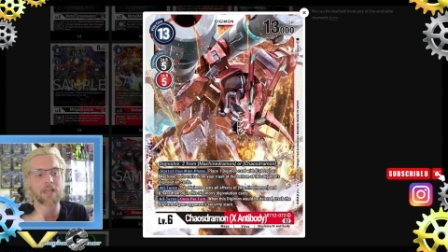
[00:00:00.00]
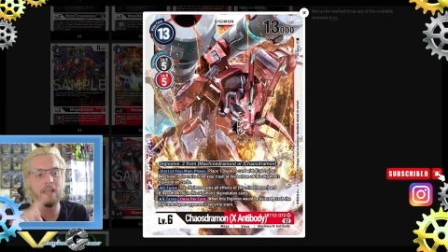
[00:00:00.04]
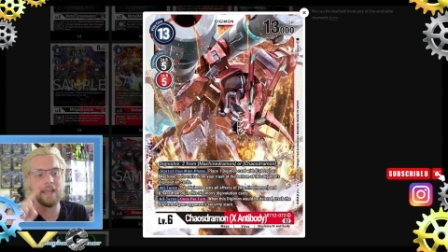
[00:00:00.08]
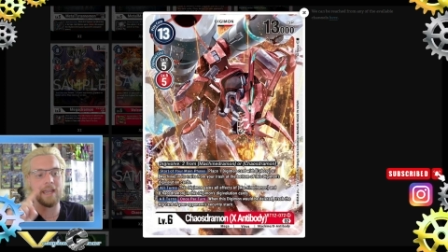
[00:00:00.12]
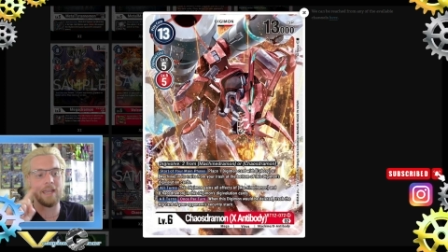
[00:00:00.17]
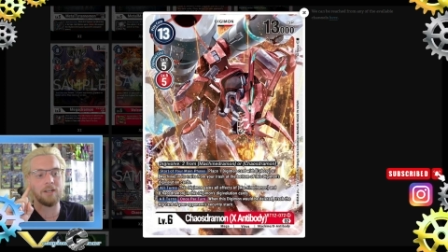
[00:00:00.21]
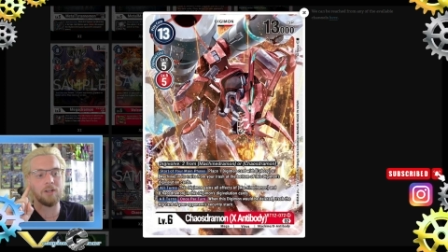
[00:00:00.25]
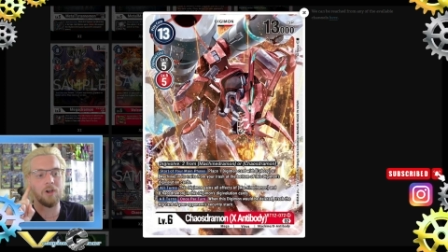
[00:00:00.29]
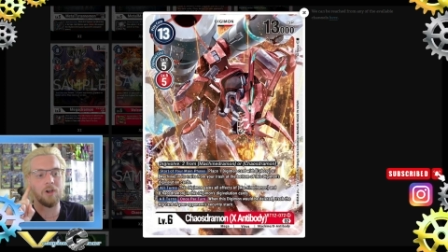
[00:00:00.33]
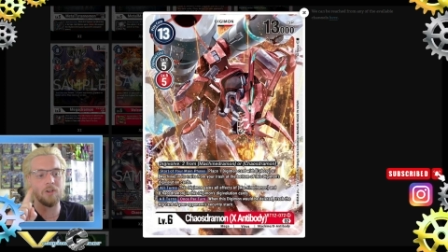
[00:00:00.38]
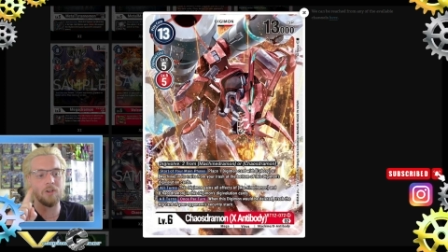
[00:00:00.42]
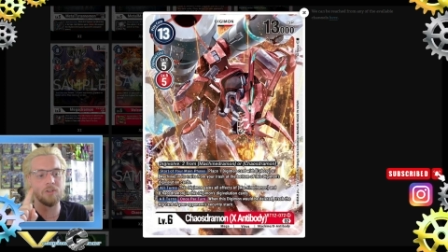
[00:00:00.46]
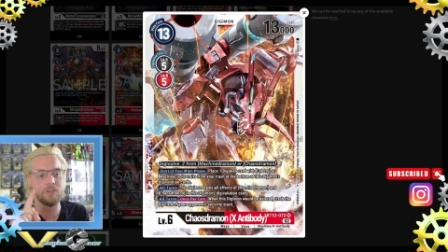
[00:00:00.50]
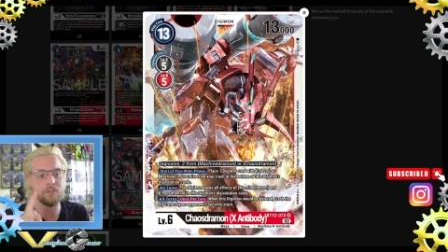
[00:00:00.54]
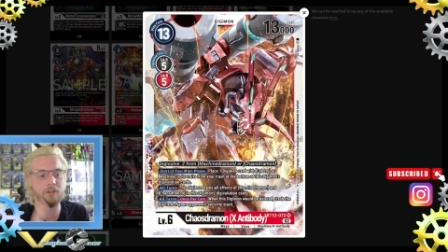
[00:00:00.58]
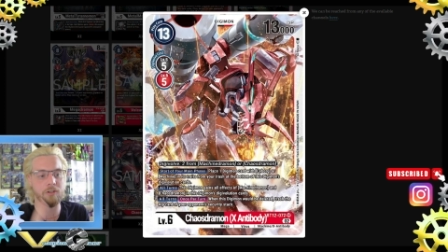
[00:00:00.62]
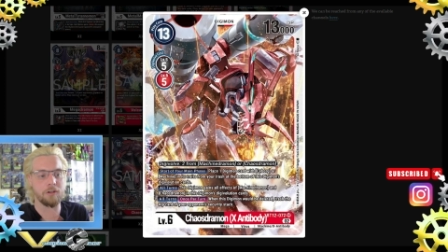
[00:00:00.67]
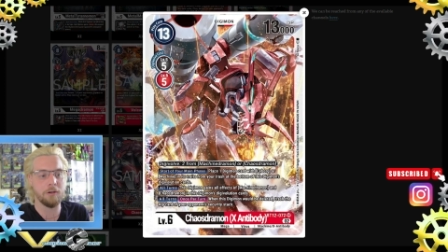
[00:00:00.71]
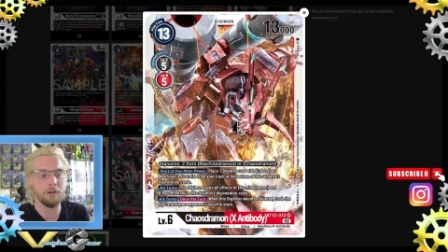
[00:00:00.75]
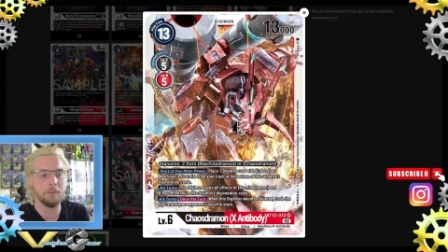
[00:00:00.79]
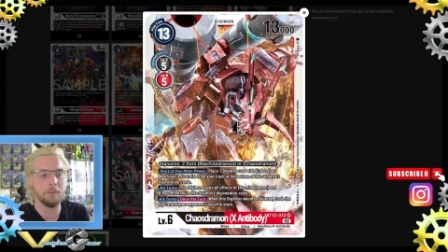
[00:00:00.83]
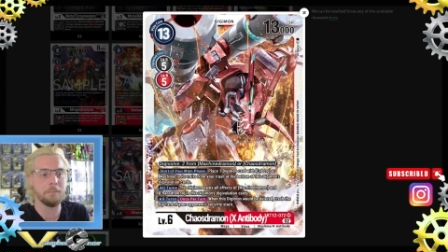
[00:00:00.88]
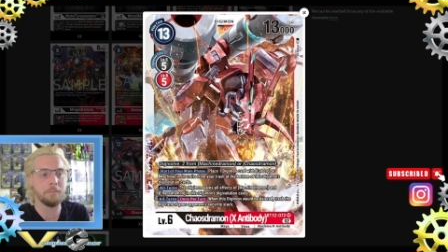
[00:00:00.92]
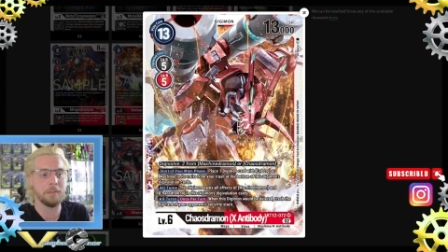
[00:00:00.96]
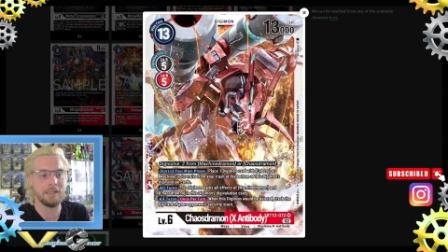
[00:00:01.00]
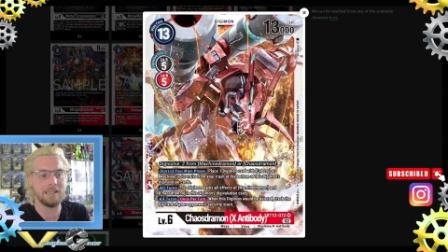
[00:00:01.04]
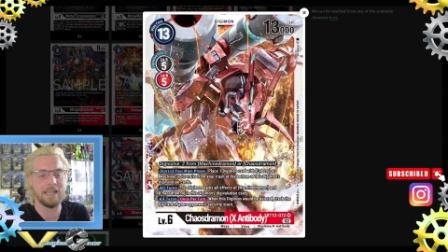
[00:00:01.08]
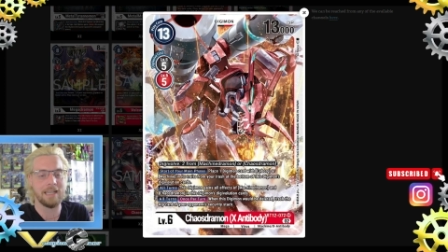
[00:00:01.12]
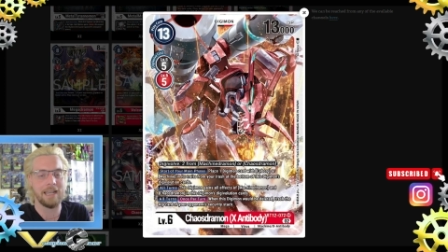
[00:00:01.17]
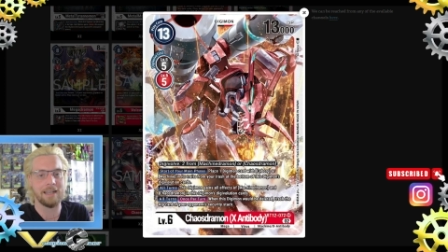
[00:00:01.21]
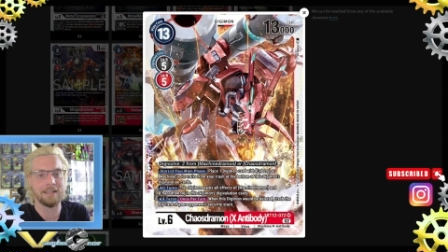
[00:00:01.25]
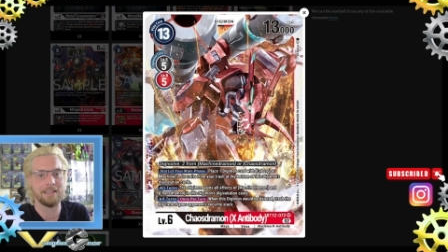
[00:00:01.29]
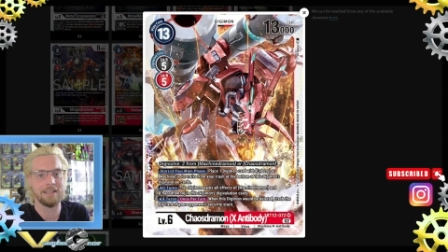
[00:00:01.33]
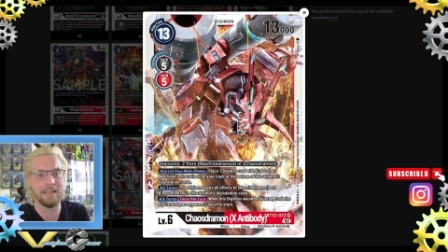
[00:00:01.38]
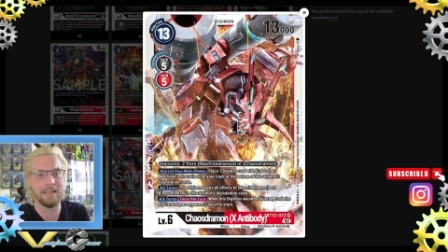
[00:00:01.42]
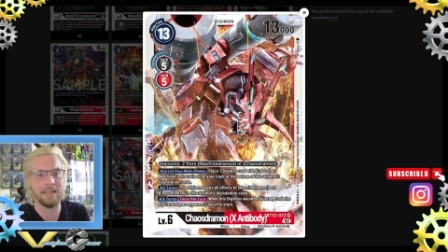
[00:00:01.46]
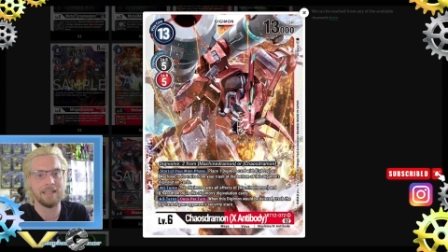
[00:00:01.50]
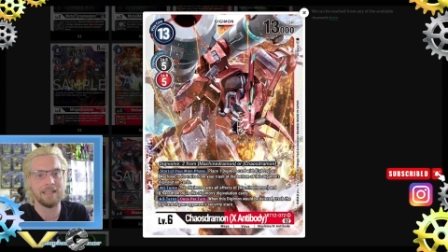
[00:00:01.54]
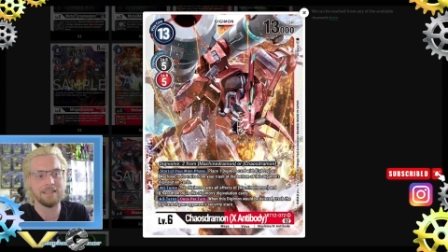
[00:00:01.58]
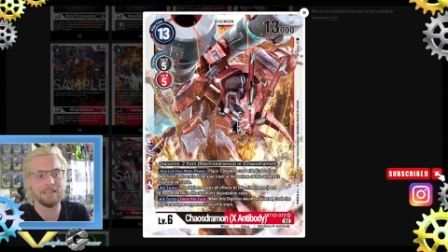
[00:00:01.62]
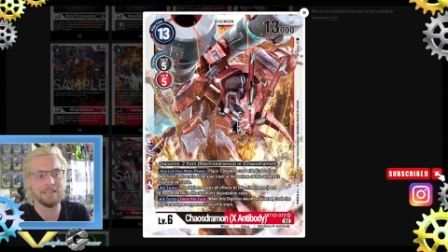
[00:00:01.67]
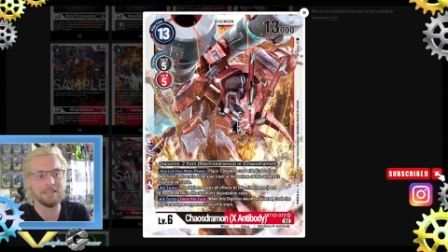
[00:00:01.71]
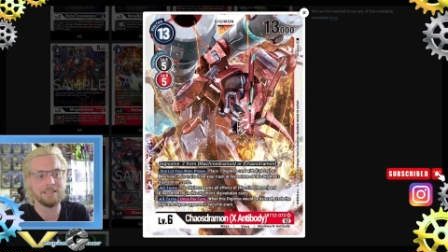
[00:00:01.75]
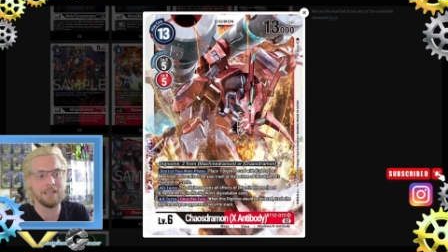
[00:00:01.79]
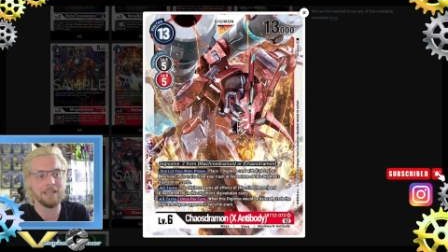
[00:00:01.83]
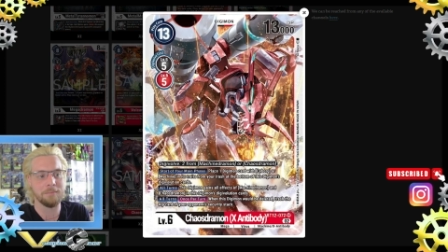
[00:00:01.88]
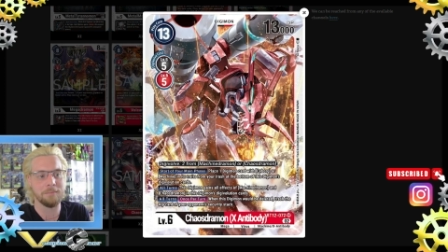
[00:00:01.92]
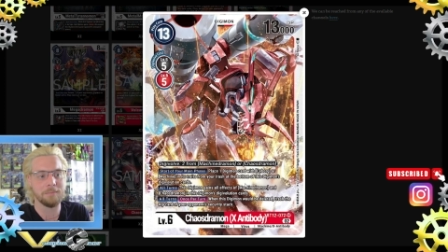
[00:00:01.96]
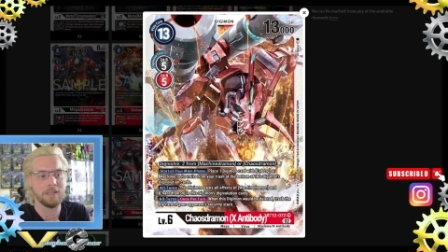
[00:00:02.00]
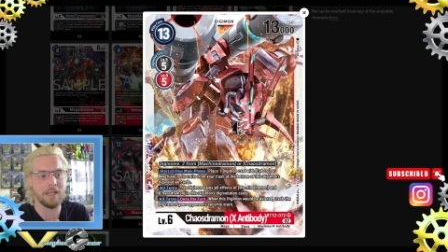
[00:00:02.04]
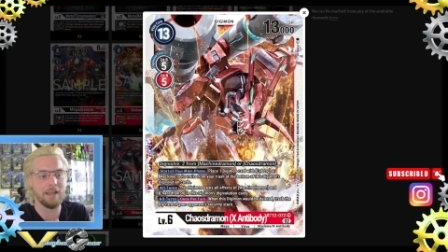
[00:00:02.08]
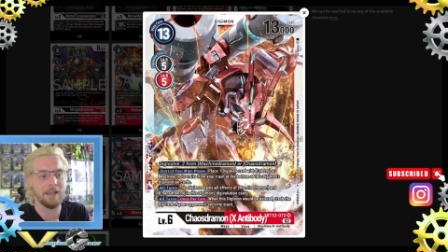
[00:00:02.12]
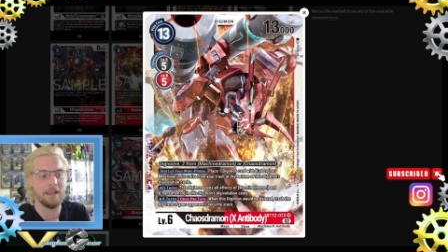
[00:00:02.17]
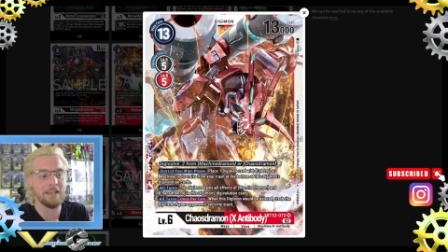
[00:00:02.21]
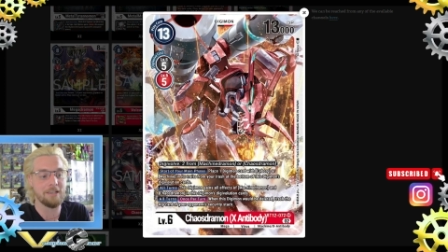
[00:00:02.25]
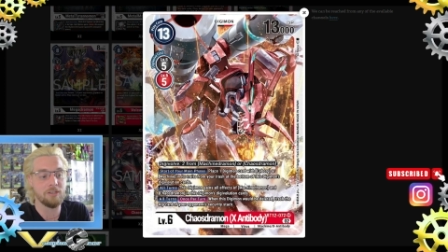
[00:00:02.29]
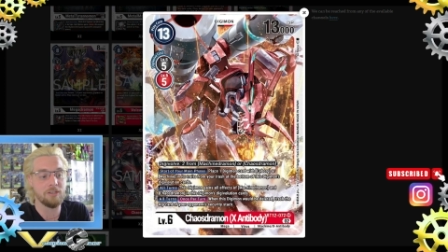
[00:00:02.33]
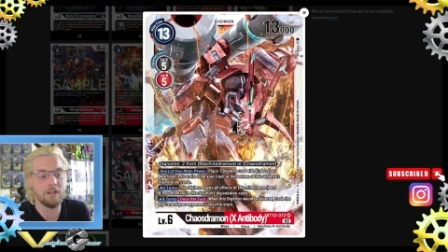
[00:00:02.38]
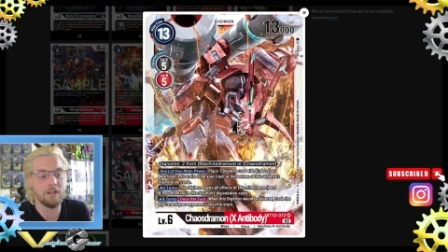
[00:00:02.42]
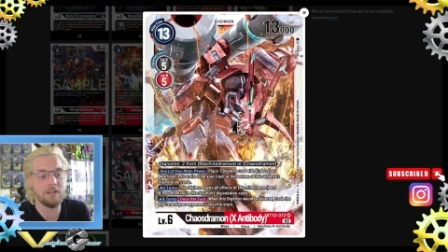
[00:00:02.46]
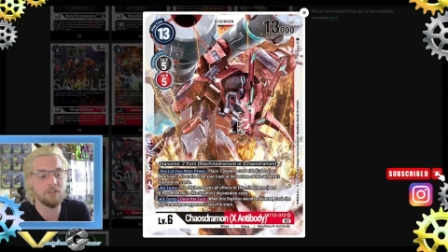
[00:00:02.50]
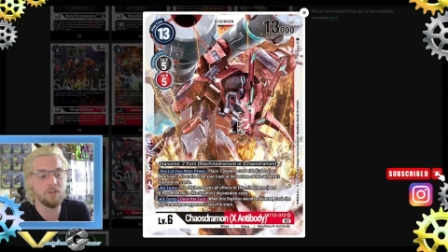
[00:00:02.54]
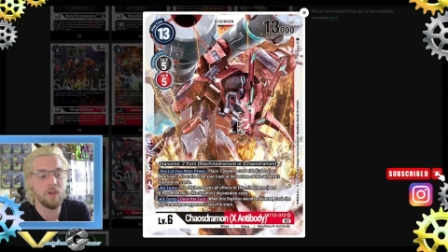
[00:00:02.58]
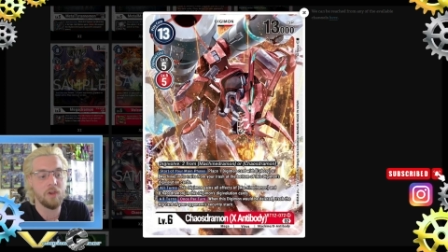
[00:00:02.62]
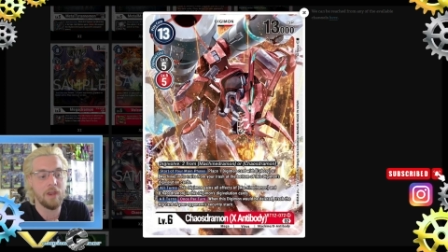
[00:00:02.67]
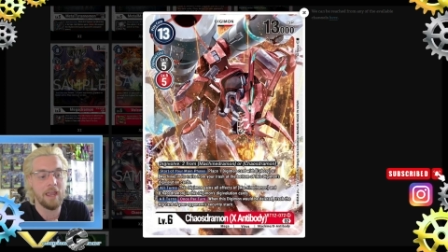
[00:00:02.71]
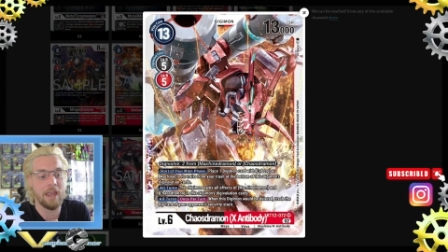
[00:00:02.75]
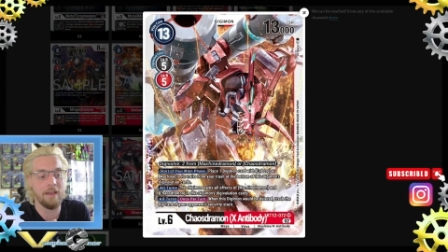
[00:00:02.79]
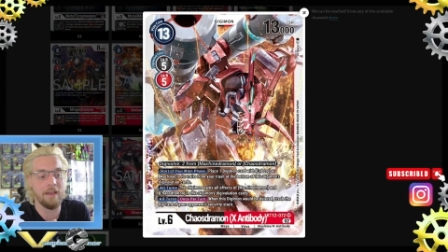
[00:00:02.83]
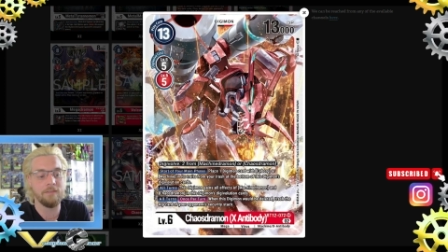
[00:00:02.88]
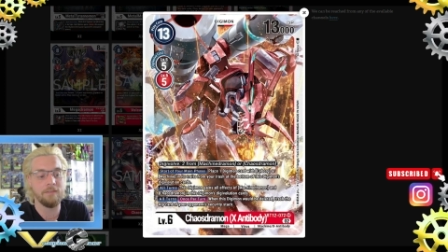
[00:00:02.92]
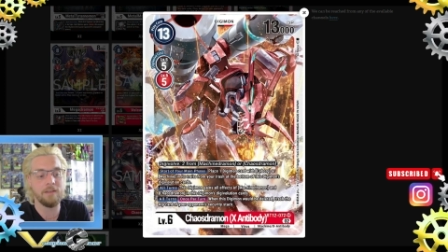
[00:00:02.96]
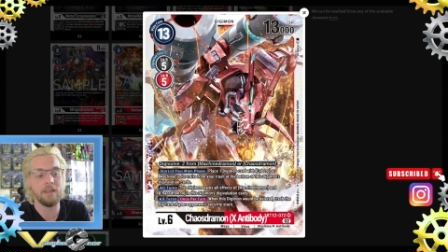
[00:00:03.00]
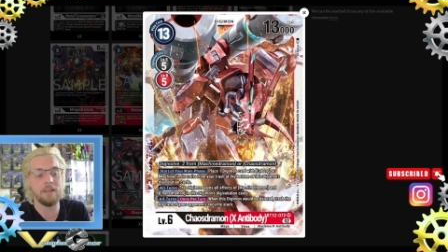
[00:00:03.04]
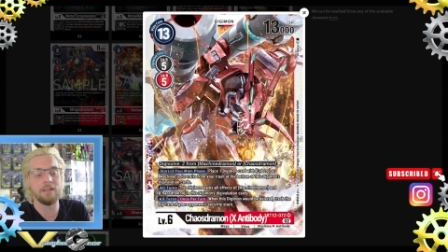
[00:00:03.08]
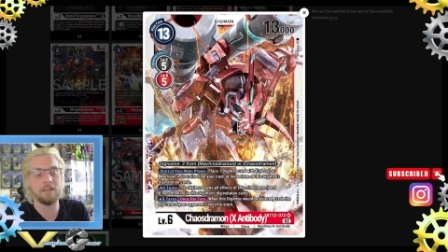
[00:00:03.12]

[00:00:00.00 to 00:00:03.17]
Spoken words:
and also protect it at the same time, as long as you have